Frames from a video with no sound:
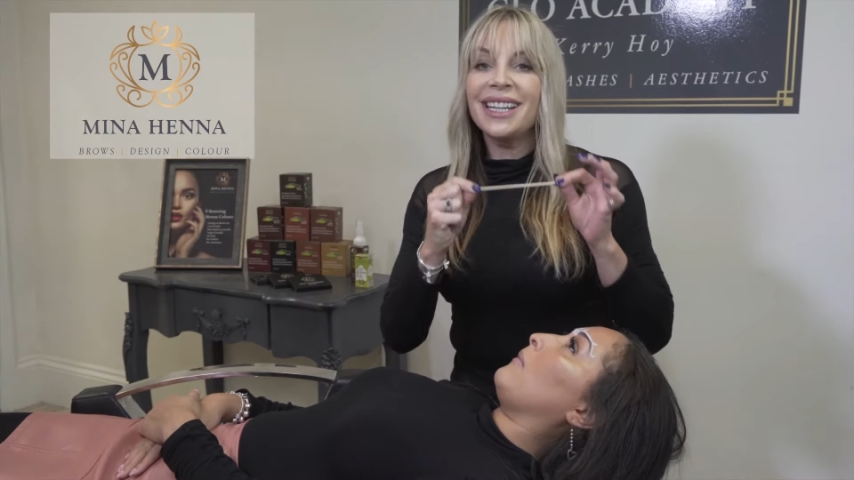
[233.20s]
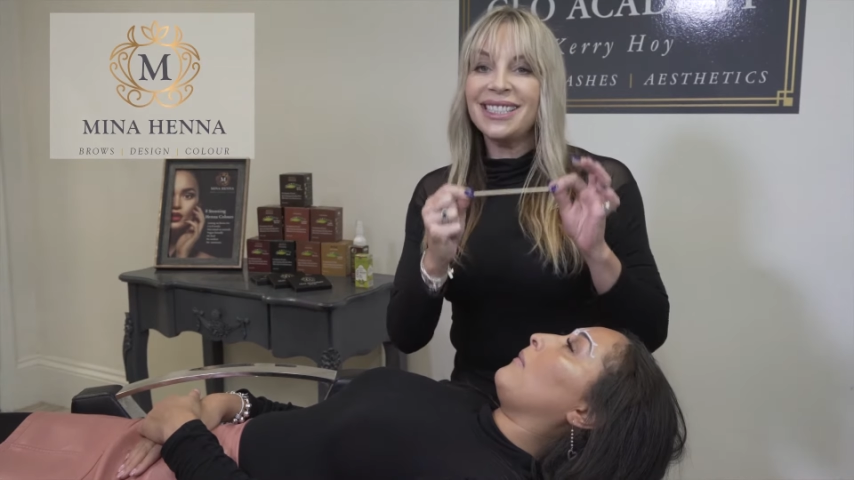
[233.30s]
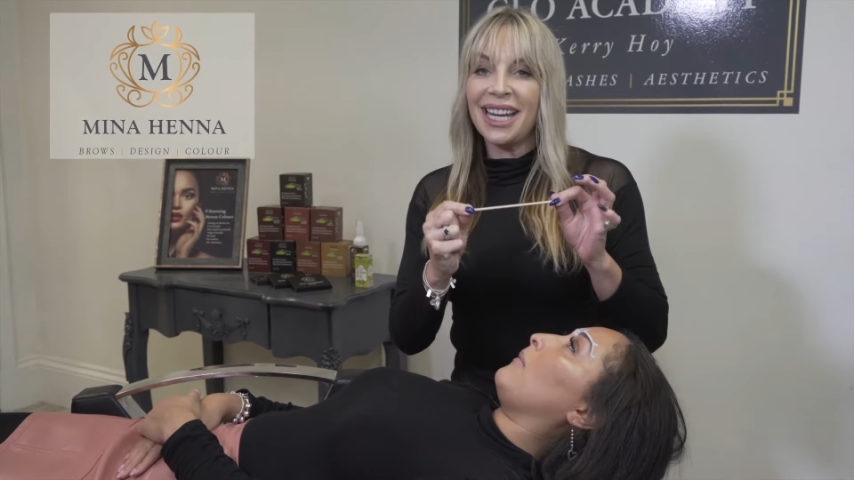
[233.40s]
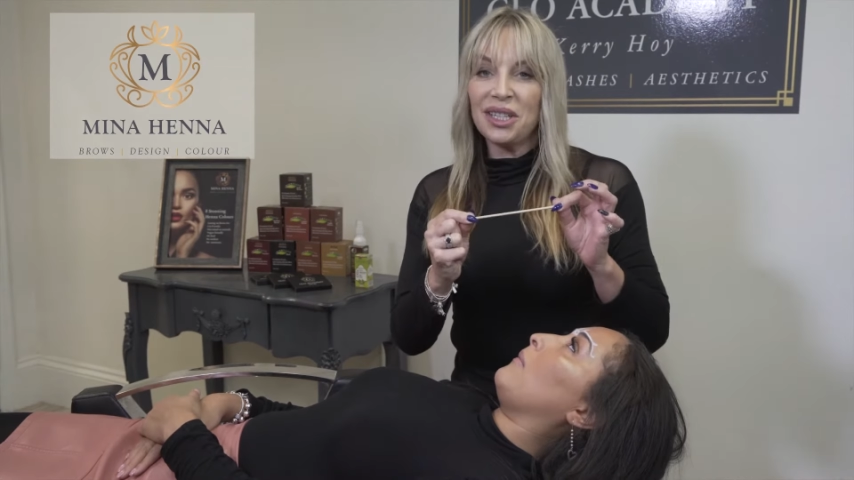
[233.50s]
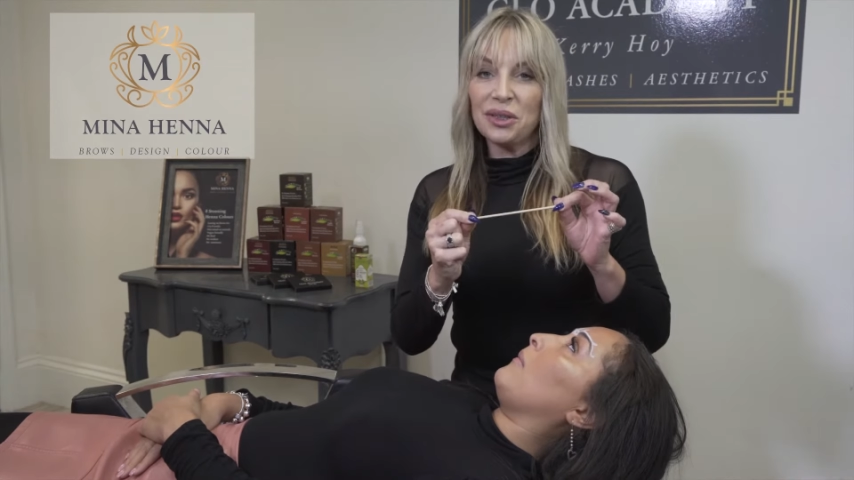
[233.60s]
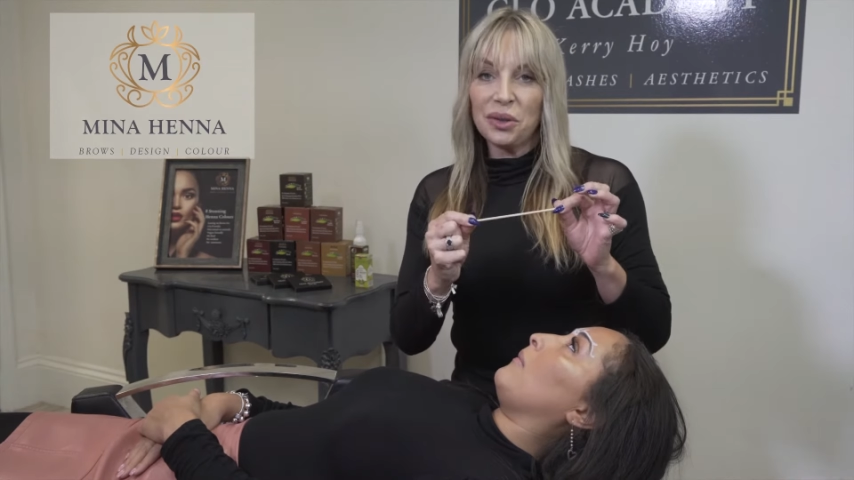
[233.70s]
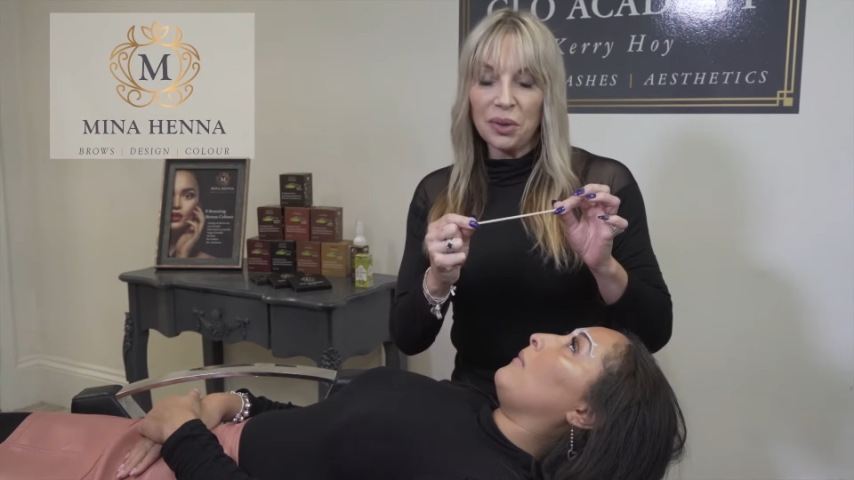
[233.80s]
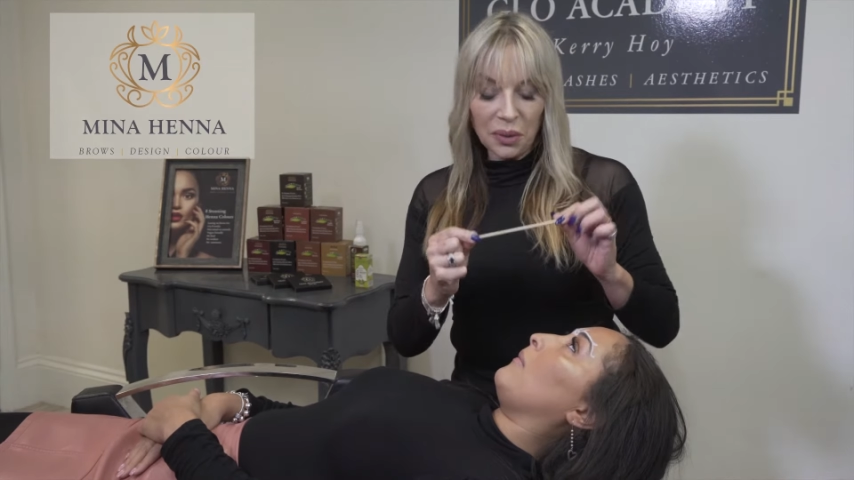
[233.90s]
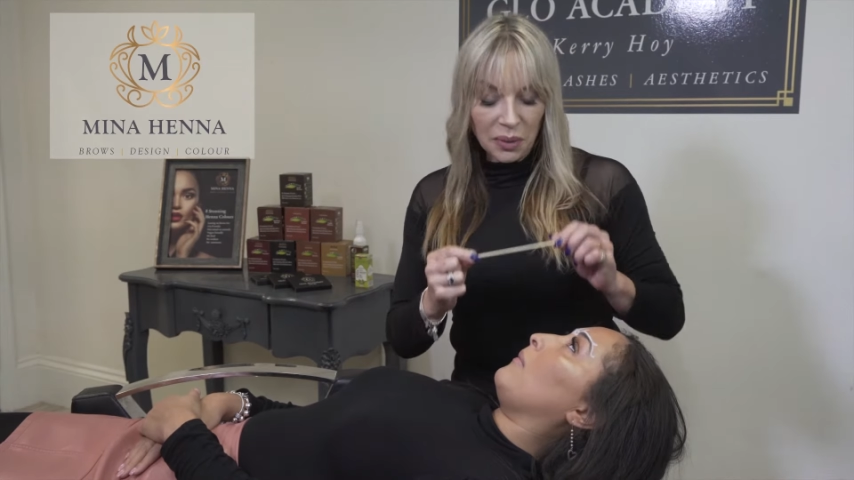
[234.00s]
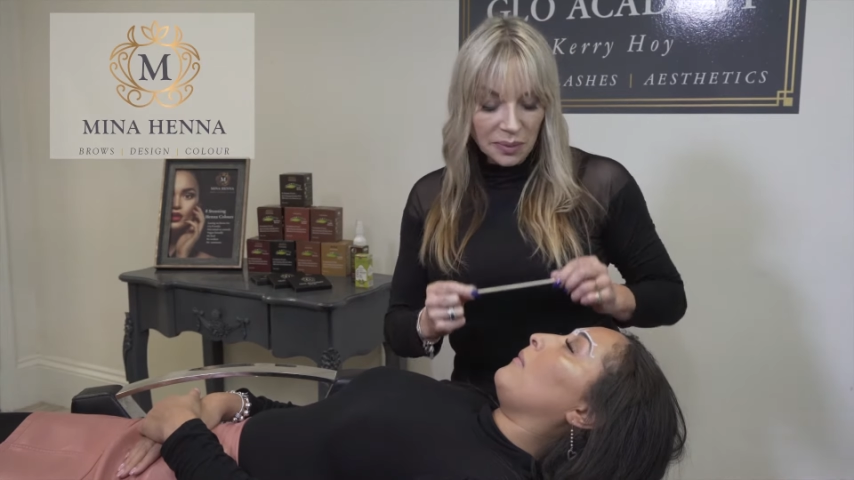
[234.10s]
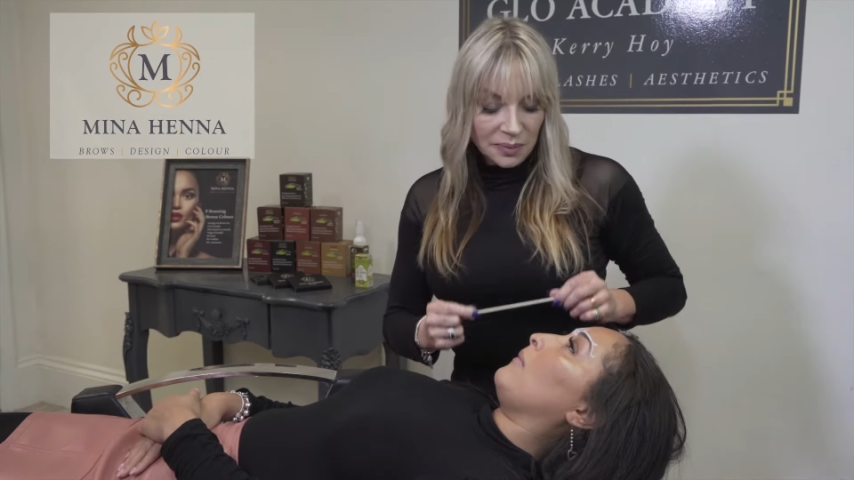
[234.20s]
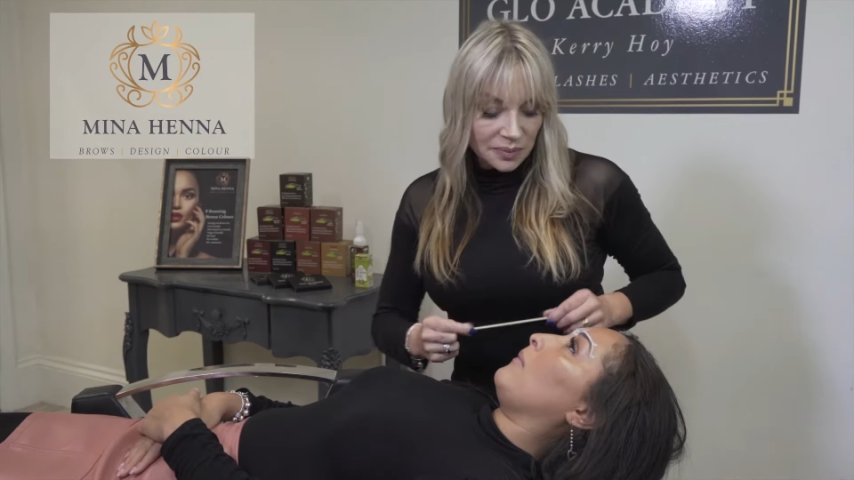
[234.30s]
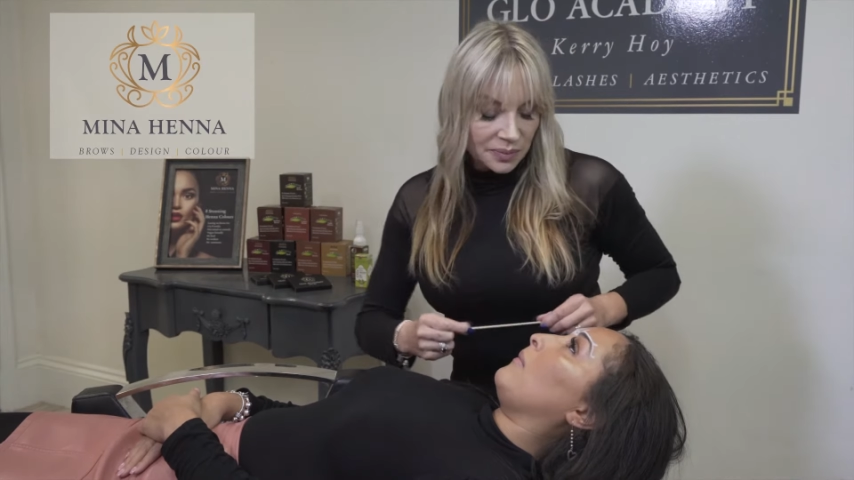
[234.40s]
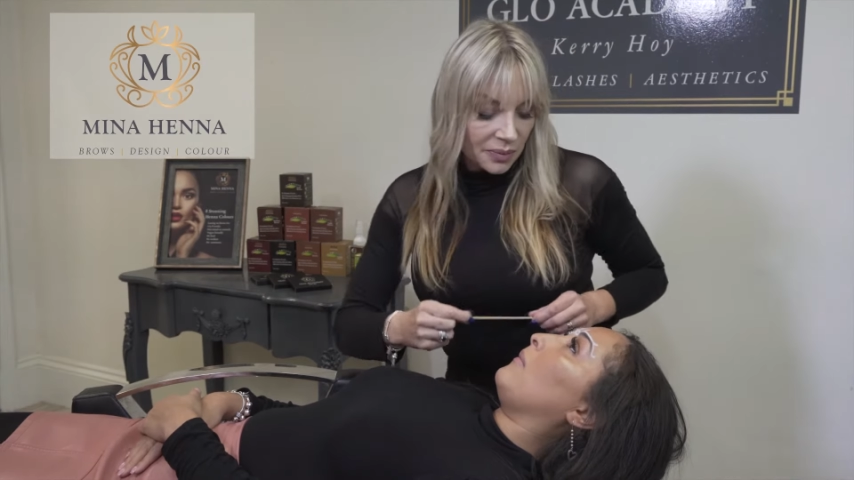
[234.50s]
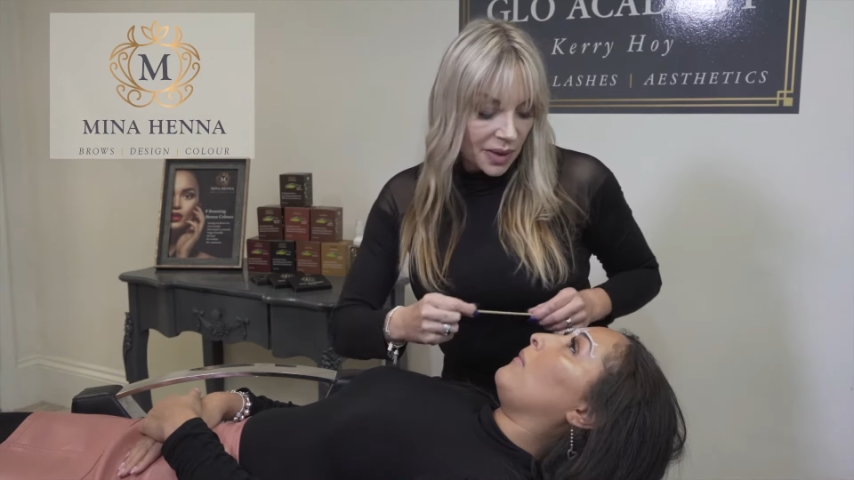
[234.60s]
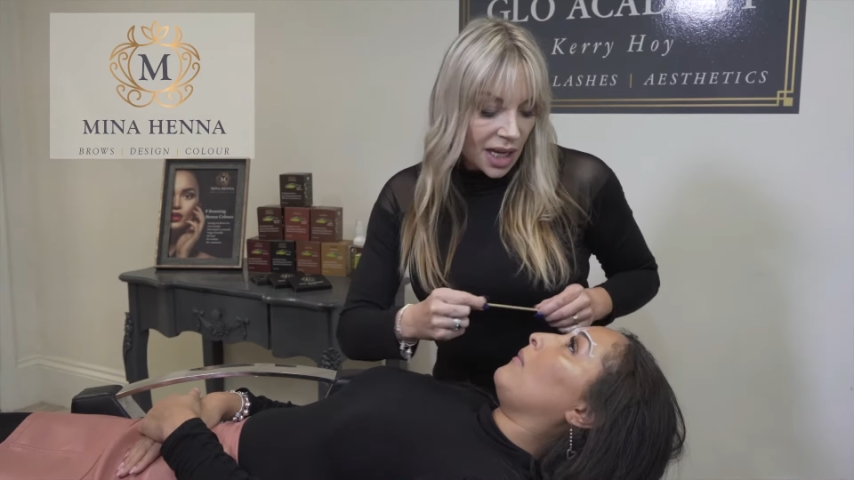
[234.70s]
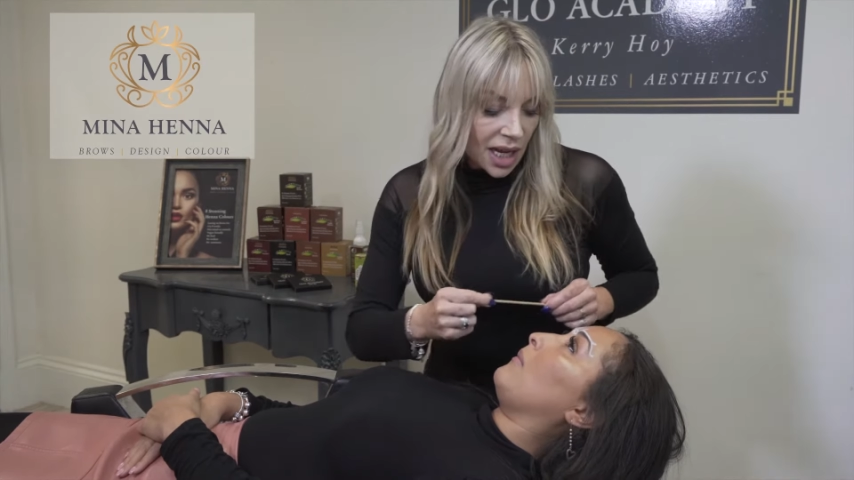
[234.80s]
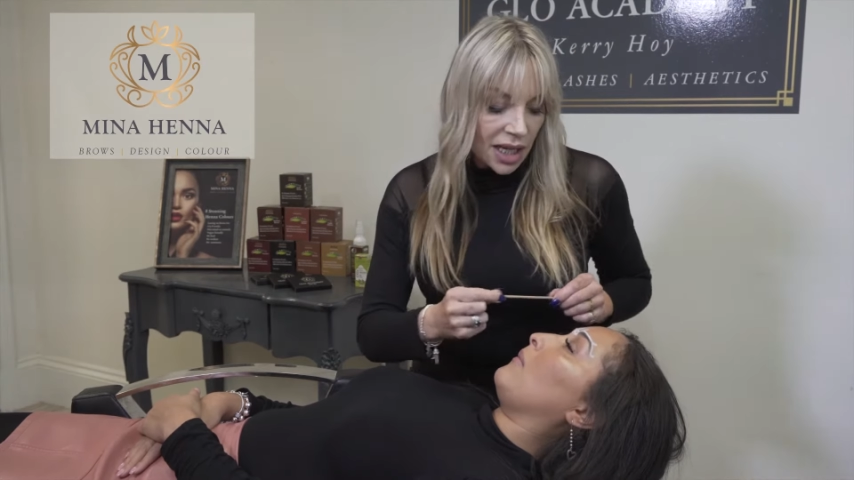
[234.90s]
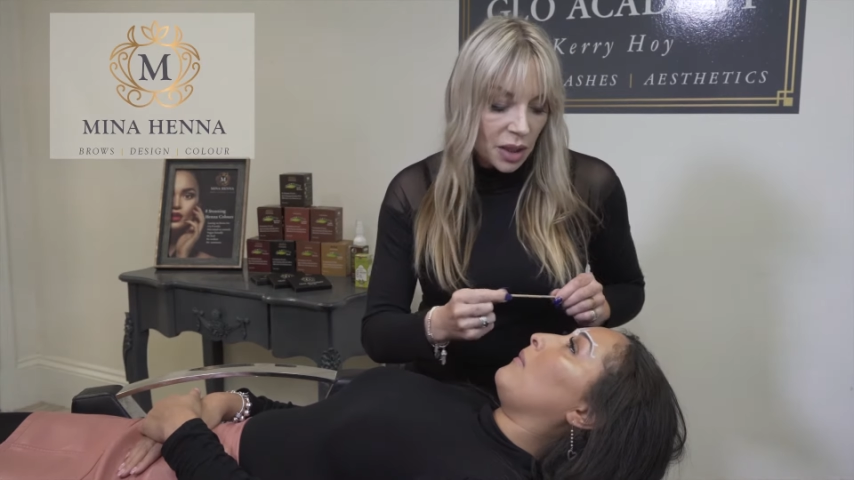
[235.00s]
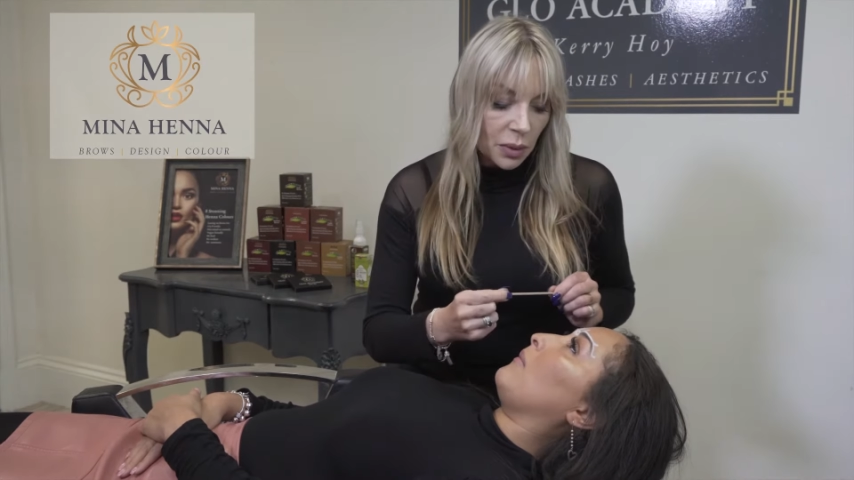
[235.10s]
Then take your tool,
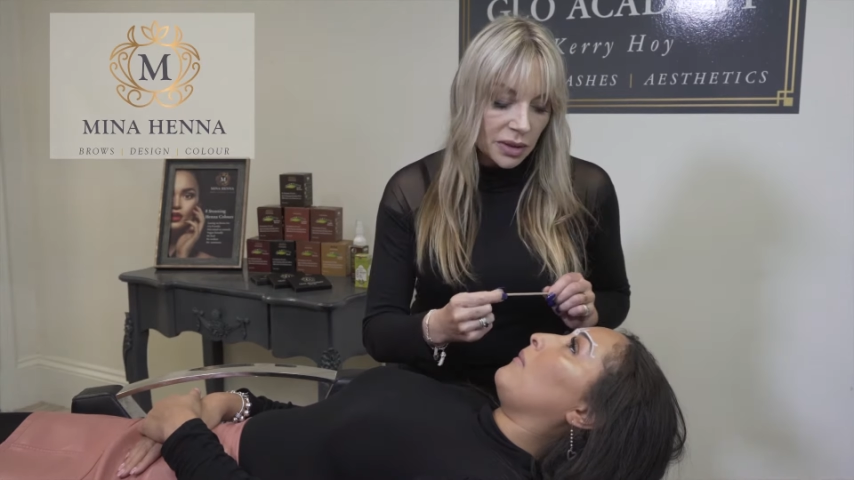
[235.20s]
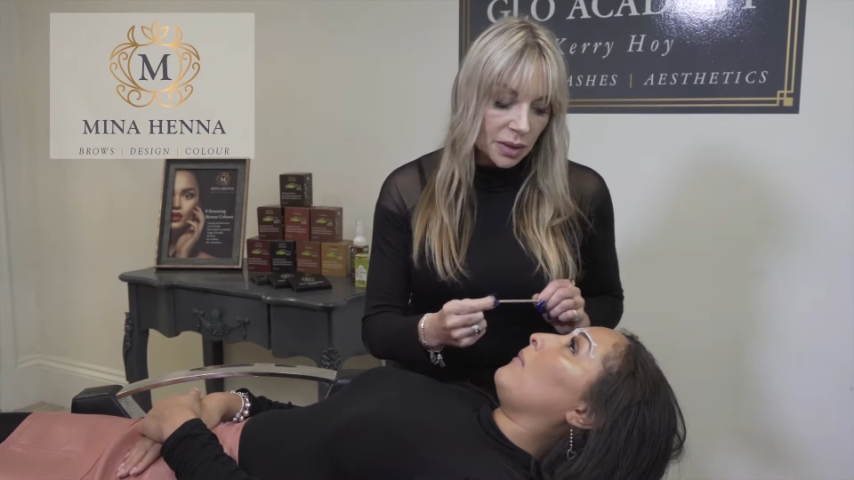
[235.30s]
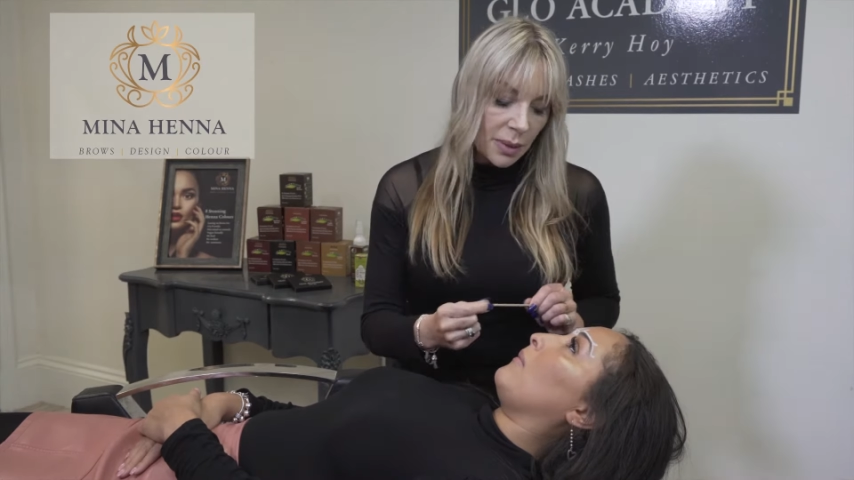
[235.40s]
and you want